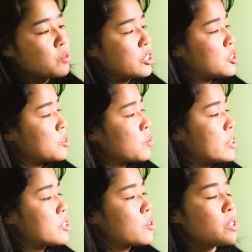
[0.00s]
which
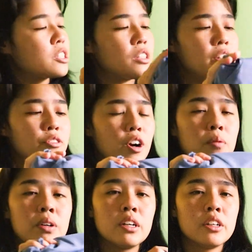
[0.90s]
was originally
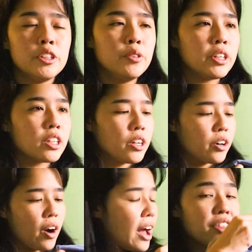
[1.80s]
from
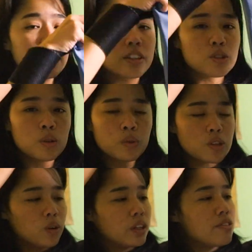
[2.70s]
Uniqlo. I think this one
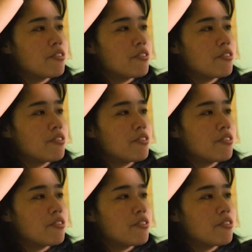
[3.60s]
was only